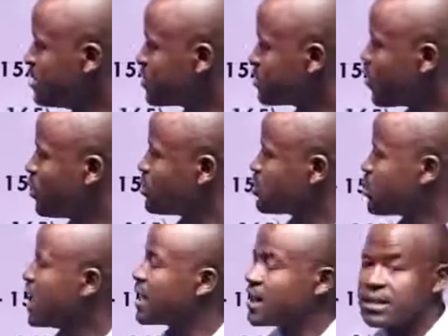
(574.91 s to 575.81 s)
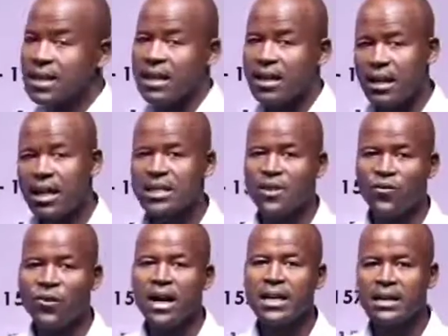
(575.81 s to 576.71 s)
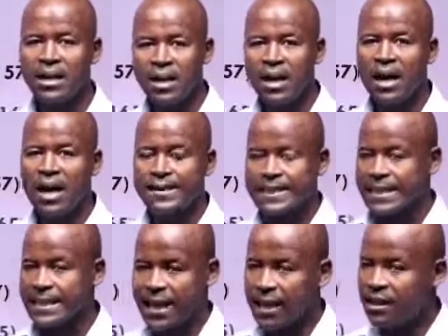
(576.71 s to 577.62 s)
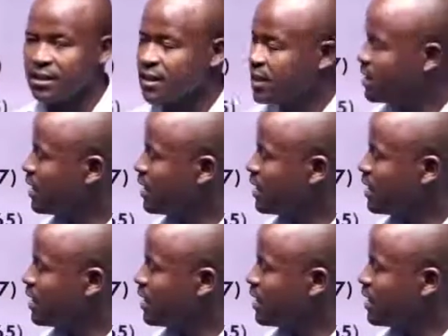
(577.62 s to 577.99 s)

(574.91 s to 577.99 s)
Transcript: So triangles are classified as a scalene,